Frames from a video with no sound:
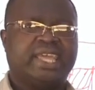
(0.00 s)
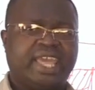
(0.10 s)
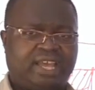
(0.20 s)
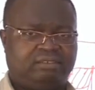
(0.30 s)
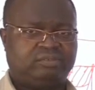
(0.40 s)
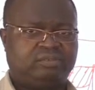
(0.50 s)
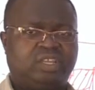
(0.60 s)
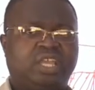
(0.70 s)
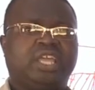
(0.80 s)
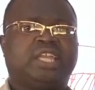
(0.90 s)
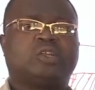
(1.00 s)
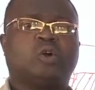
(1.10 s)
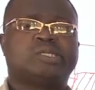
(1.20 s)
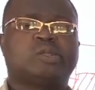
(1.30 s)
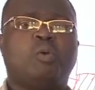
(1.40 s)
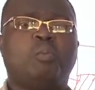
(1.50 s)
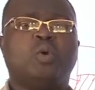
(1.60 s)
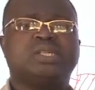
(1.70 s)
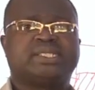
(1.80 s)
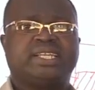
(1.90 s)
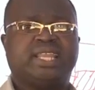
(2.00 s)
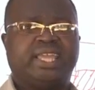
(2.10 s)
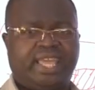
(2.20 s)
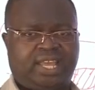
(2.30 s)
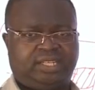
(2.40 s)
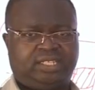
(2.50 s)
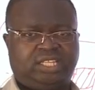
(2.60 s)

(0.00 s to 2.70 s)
air, it also moistens air.